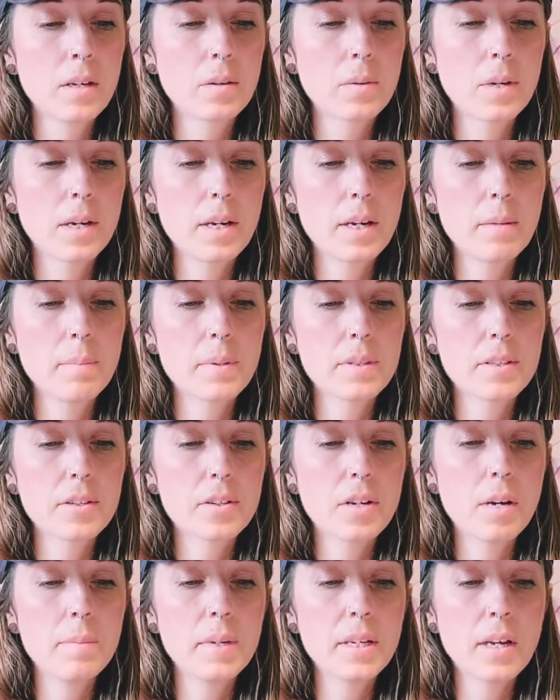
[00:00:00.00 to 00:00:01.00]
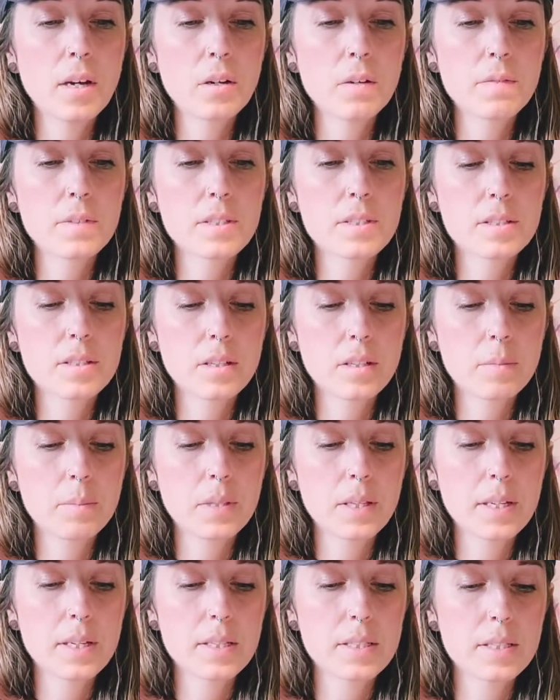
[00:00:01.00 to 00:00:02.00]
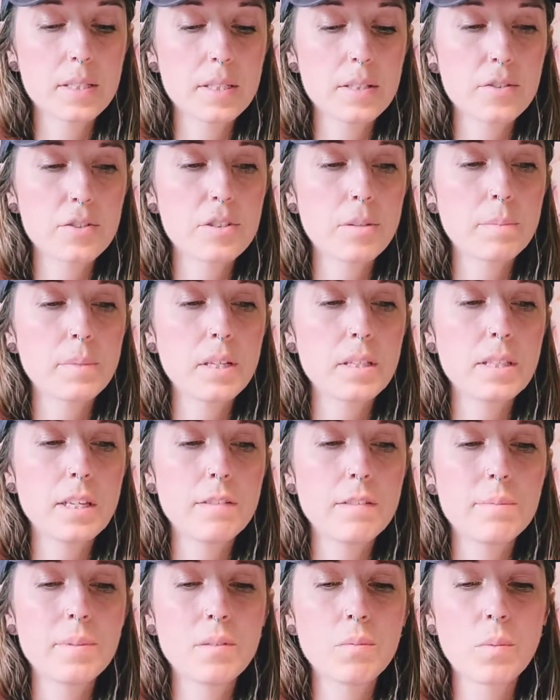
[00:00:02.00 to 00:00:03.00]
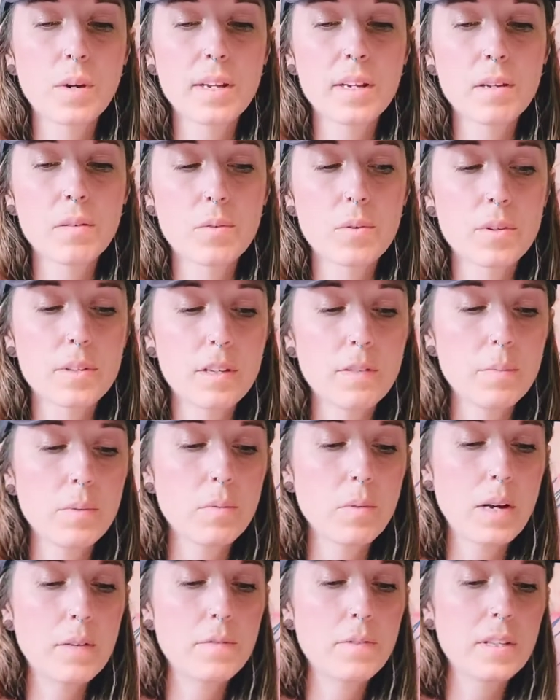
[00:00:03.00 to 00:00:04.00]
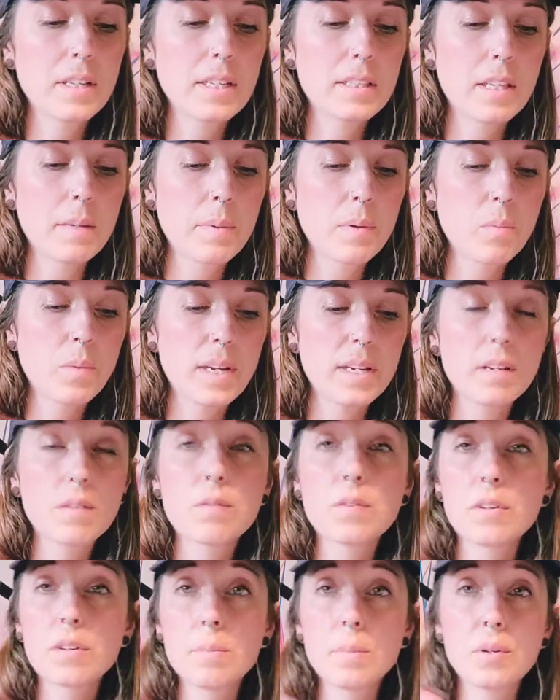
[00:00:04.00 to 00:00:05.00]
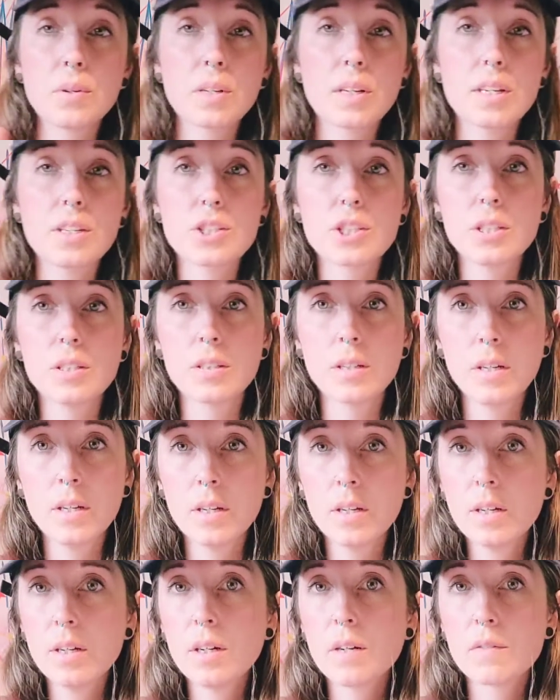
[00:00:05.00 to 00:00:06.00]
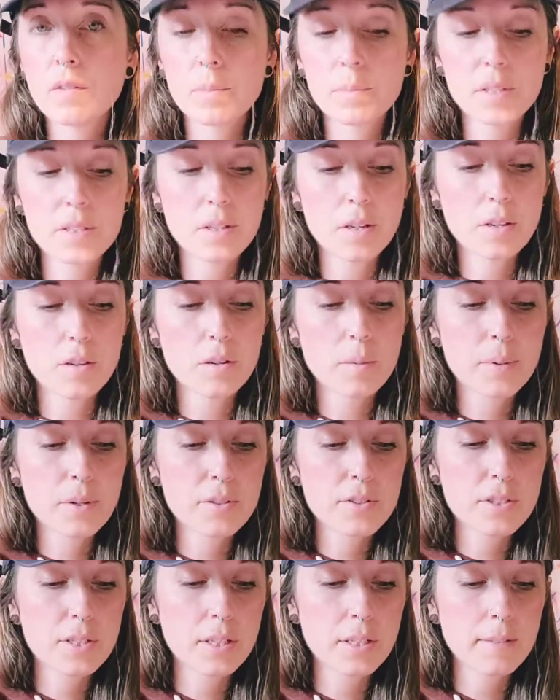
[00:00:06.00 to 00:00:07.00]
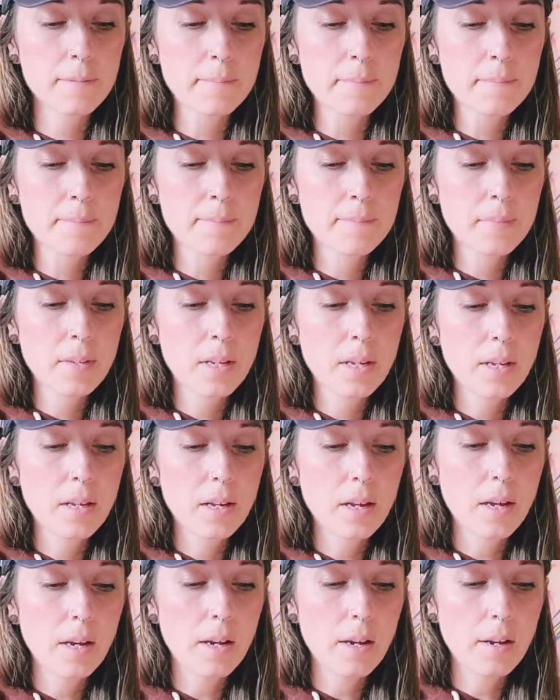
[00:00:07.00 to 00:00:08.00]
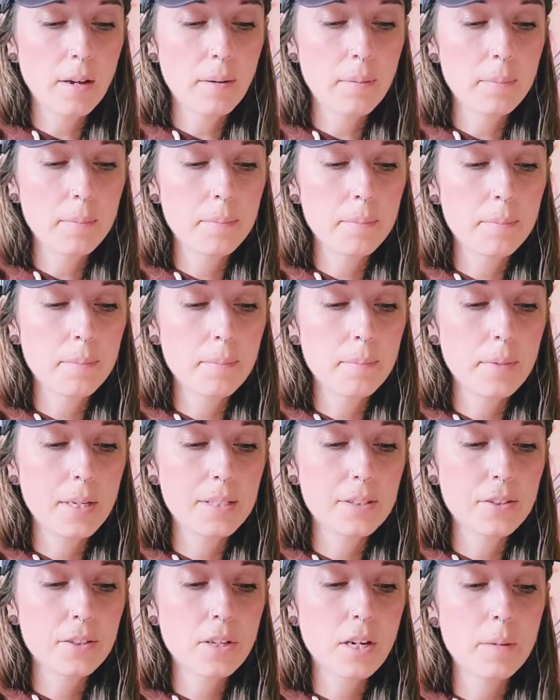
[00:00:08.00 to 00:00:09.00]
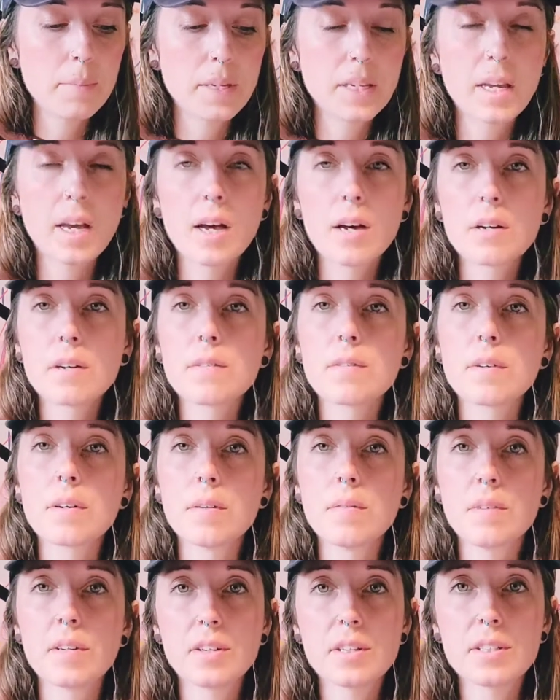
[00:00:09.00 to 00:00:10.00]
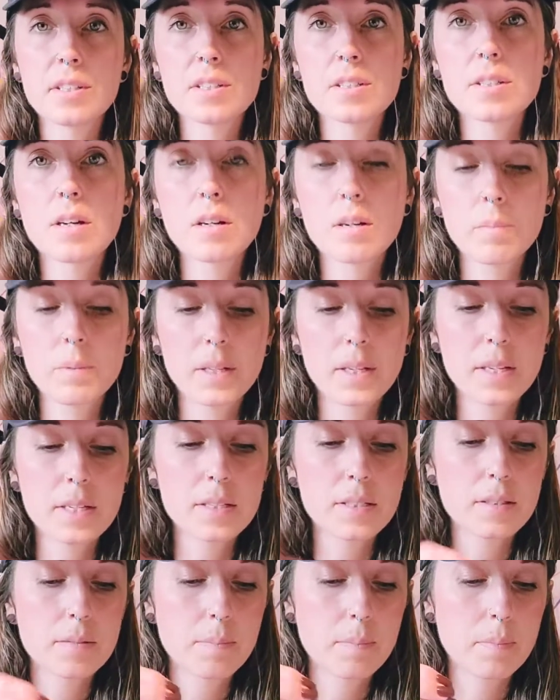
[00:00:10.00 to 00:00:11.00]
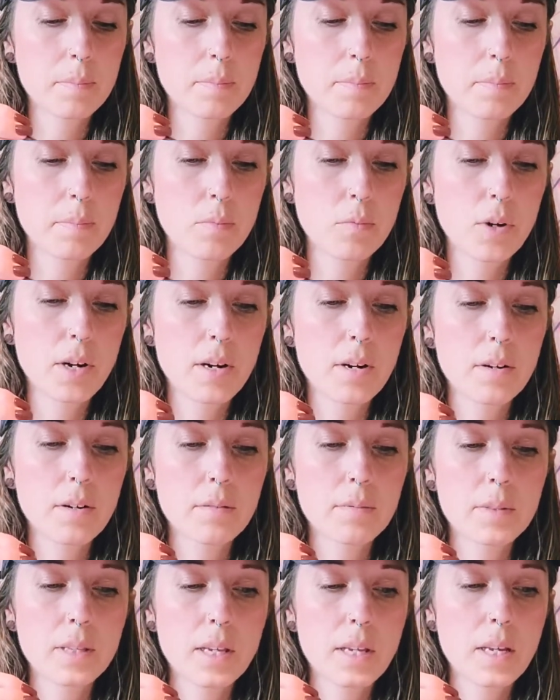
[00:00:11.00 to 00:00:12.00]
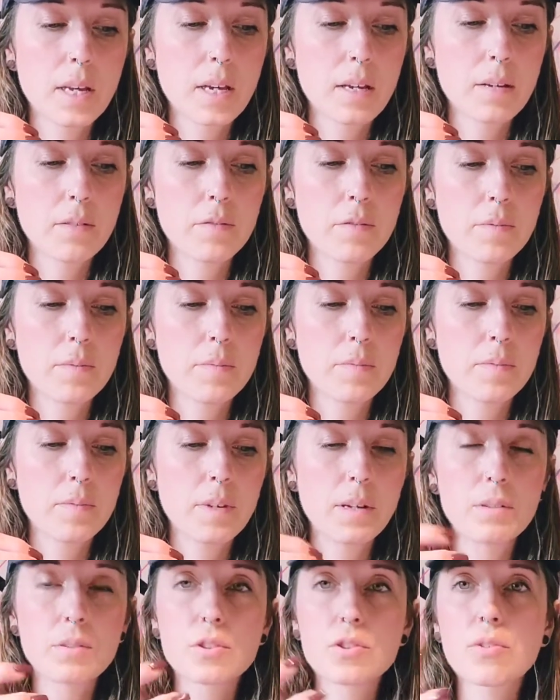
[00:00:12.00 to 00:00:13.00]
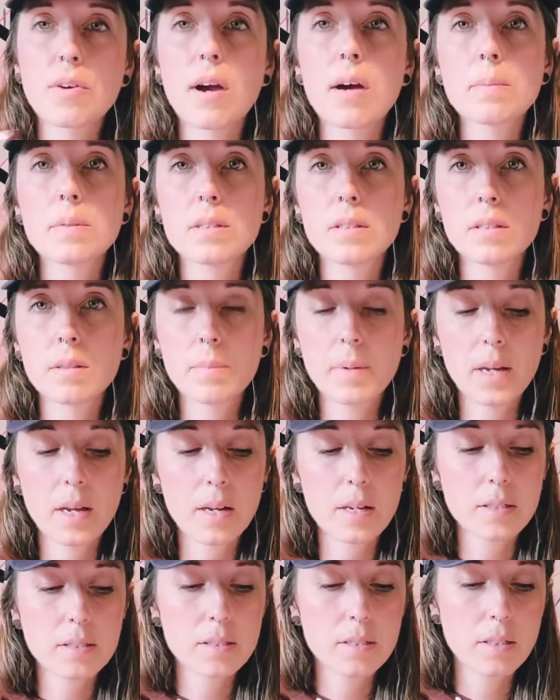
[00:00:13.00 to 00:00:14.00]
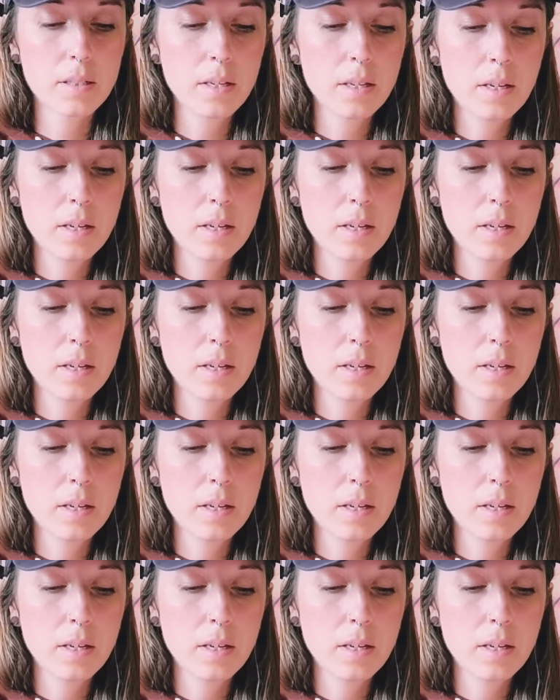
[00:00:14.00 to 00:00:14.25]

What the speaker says: okay? But they're coming out of a stuck place, and there's something they've been waiting for. I feel like they've been waiting for communication from this other person, and they're coming out of a very stuck place where they have felt trapped in the past.